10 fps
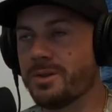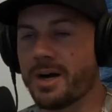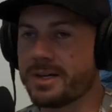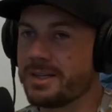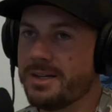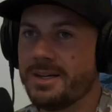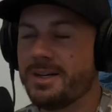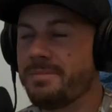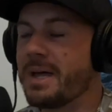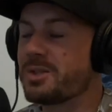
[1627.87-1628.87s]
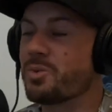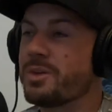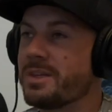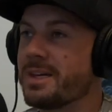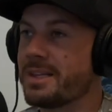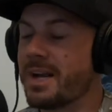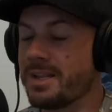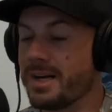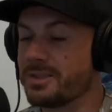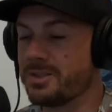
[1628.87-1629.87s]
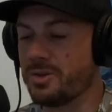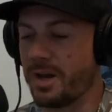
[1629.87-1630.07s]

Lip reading: Like, that's one thing that I like to do.